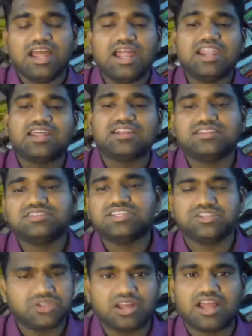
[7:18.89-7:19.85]
And another
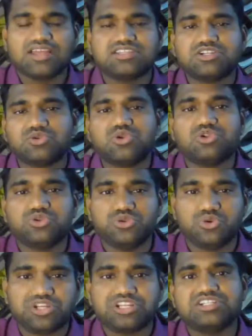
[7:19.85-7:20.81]
thing, yeah, as I told you,
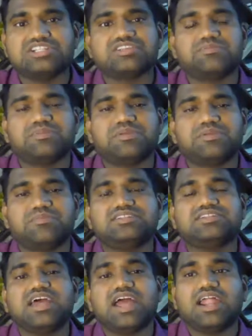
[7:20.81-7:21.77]
nutritional supplements,